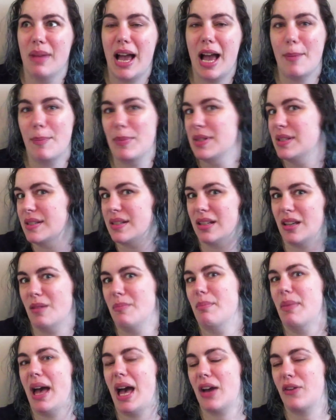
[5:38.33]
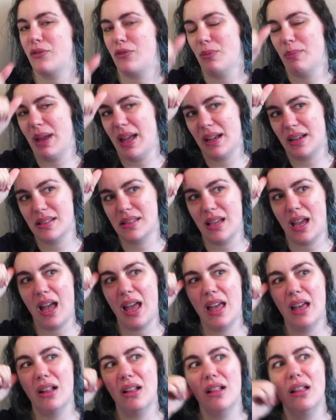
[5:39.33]
happens to come back from
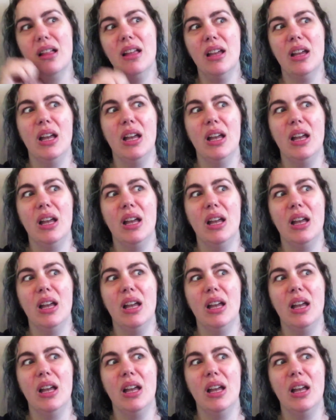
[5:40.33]
exile,